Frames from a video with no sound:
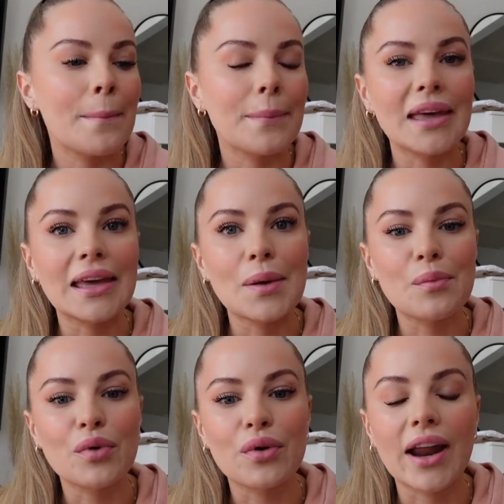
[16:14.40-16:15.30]
me,
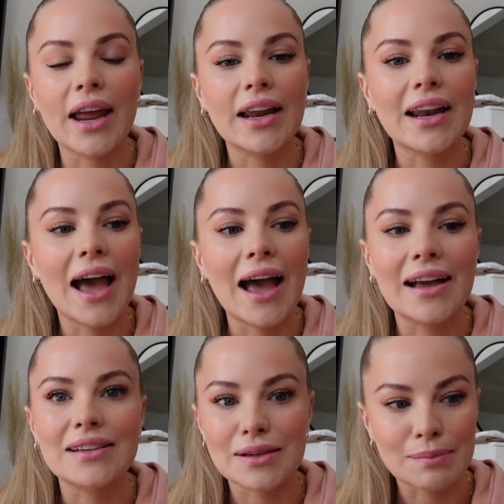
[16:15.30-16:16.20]
Brain
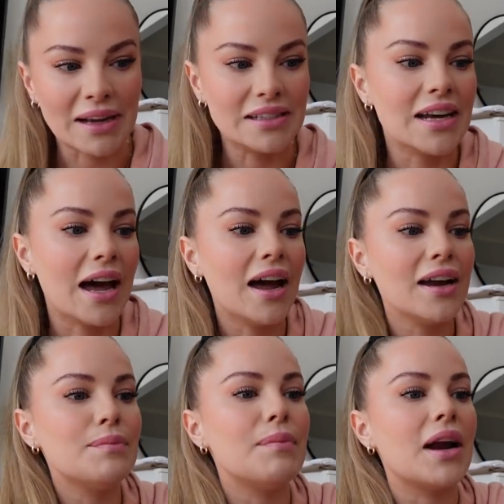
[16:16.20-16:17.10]
and my
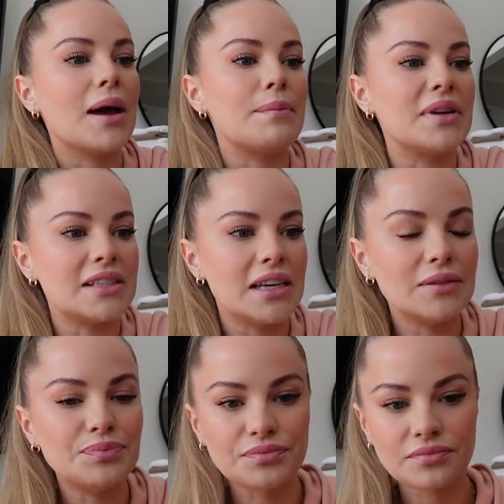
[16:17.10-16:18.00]
dad. But I'm
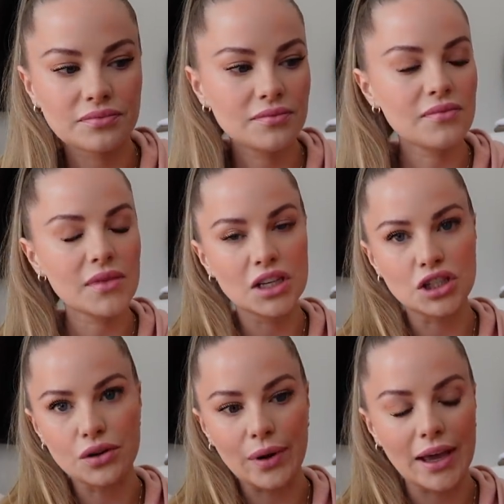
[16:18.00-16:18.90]
busy
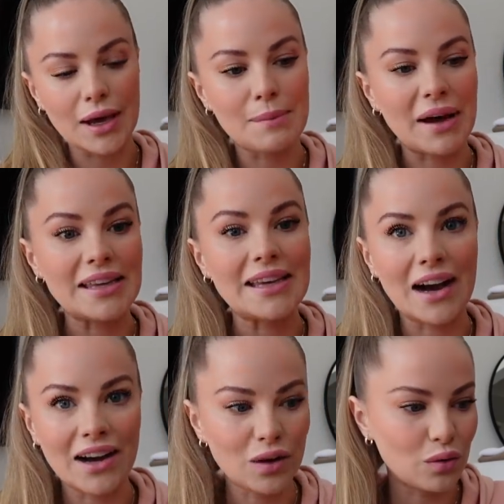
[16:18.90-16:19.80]
doing my
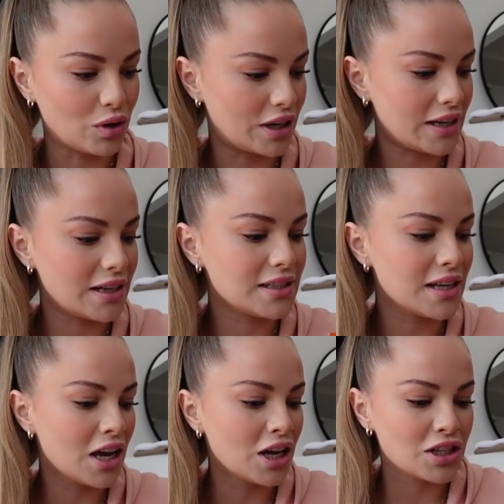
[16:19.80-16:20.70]
Yaga orders.
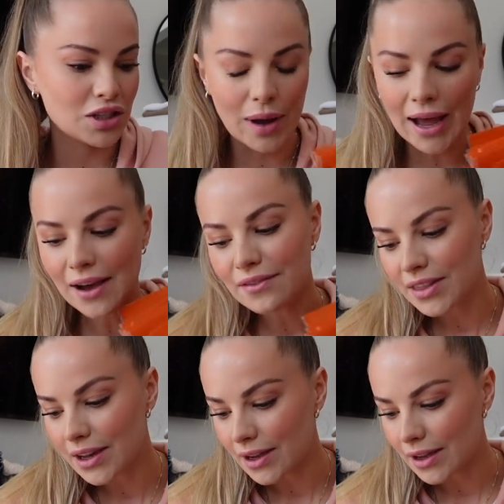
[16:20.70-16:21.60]
So I
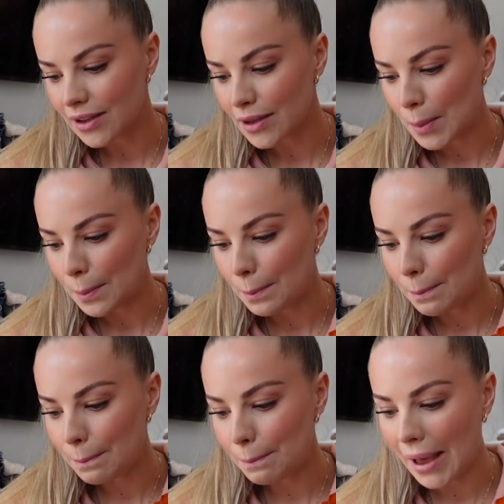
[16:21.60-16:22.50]
have the
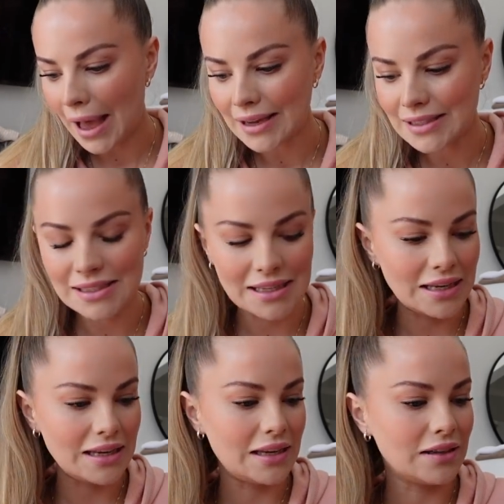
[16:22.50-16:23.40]

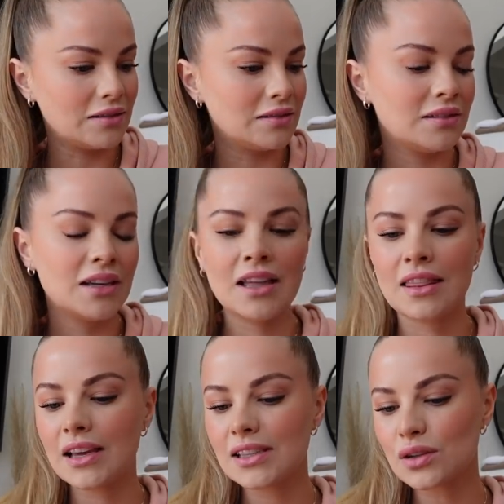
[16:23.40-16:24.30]
Paxi, I
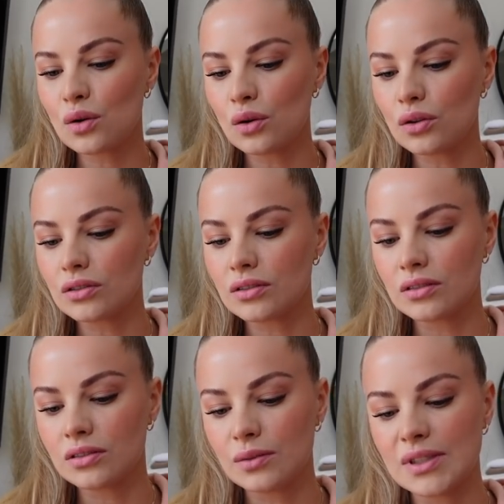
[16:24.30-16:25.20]
think it's called,
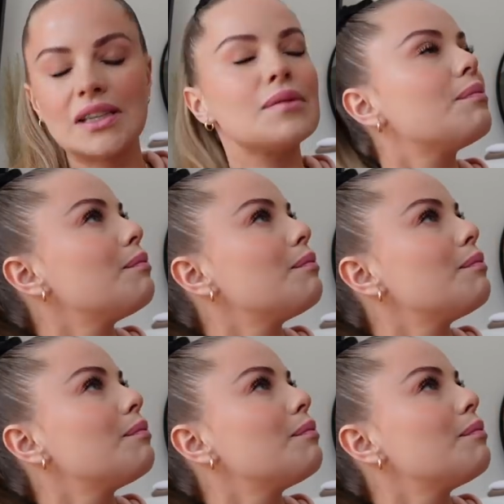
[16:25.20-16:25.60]
what's it,